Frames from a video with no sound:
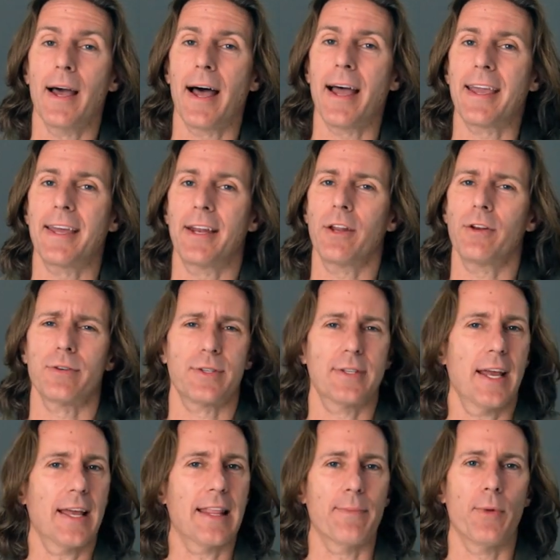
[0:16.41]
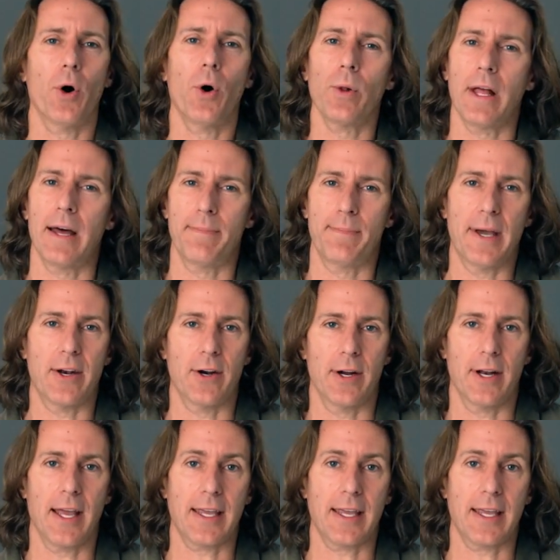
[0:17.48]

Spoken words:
I can understand them a whole lot better and